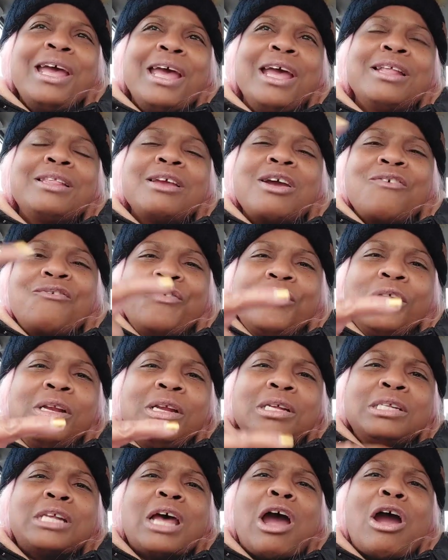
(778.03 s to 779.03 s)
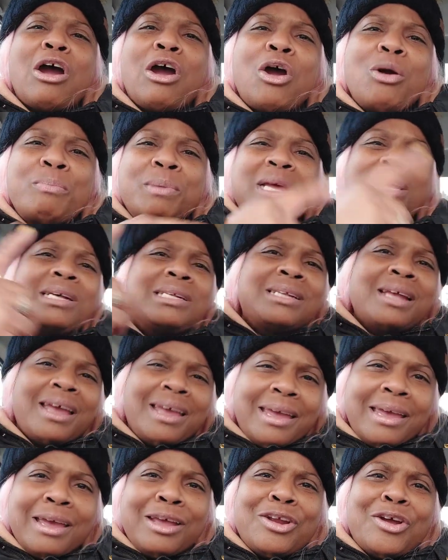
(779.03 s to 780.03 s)
And their feelings are hurt because they
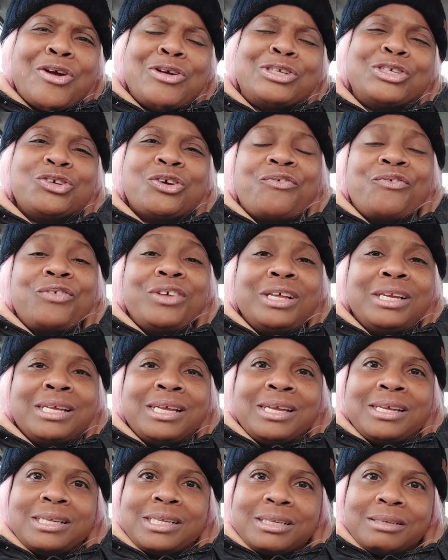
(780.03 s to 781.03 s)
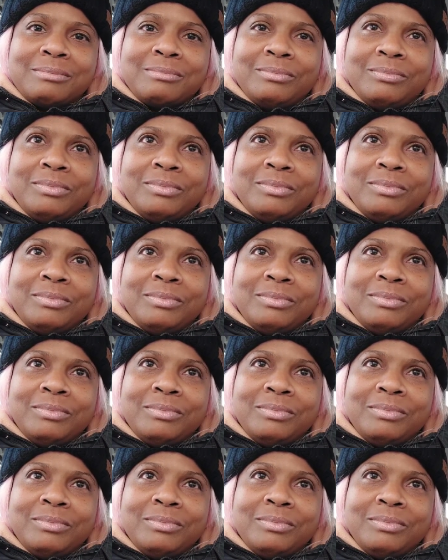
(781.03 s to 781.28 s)
can't hurt your feelings.